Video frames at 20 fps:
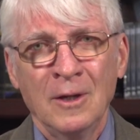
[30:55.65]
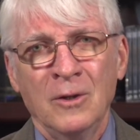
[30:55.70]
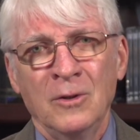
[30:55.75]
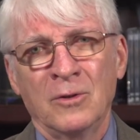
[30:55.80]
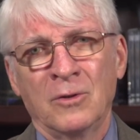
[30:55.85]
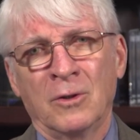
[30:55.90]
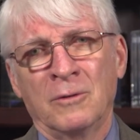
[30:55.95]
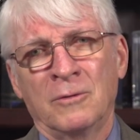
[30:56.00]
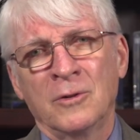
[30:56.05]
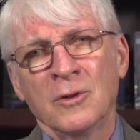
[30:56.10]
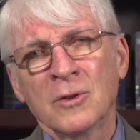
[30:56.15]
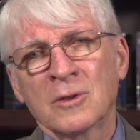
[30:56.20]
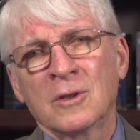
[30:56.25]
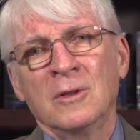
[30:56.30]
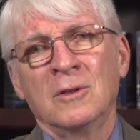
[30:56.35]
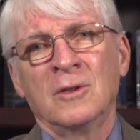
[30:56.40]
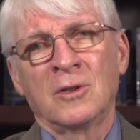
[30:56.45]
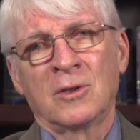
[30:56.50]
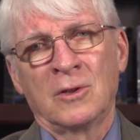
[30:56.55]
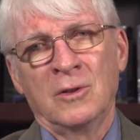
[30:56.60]
So the first
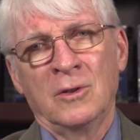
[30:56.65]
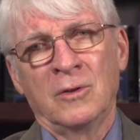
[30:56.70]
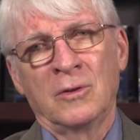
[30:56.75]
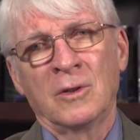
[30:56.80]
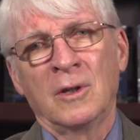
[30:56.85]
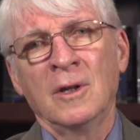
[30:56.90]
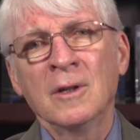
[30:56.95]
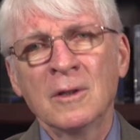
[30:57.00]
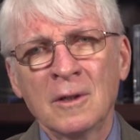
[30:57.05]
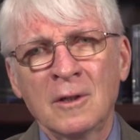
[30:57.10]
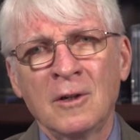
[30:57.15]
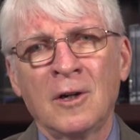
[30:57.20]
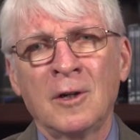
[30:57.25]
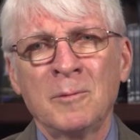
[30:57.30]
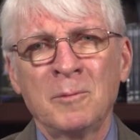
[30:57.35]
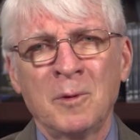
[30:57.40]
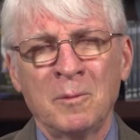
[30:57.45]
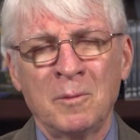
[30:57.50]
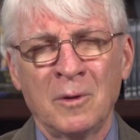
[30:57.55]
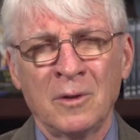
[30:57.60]
condition is
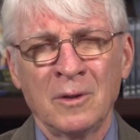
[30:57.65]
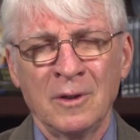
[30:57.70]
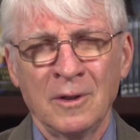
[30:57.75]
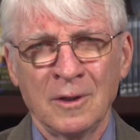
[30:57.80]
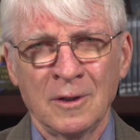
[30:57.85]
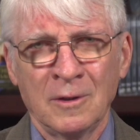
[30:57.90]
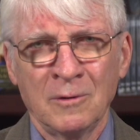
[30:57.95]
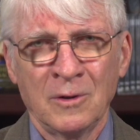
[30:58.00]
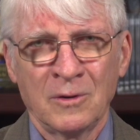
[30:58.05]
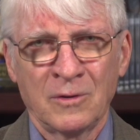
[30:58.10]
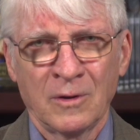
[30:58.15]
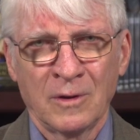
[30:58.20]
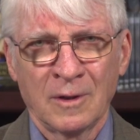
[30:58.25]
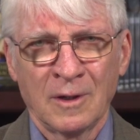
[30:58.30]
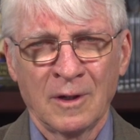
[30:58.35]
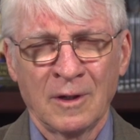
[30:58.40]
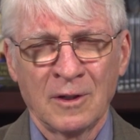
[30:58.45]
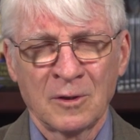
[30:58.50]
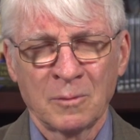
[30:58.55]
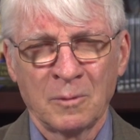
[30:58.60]
inculpable ignorance of the
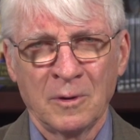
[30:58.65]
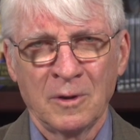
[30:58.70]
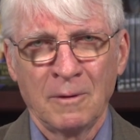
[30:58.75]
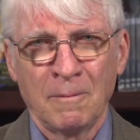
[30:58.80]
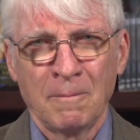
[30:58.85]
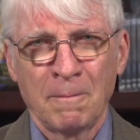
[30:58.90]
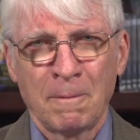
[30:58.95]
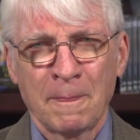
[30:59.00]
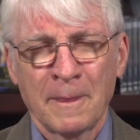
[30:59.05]
gospel.